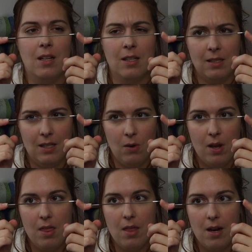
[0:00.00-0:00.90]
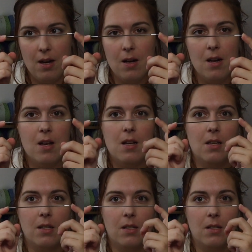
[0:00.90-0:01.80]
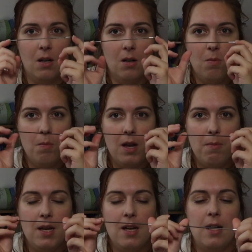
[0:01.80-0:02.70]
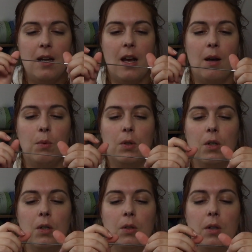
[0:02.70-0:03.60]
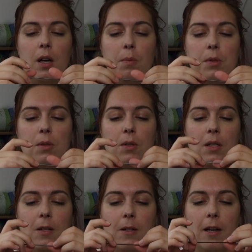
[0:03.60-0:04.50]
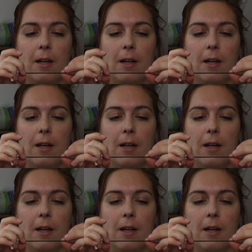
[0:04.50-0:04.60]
still in there. So maybe I will go up to the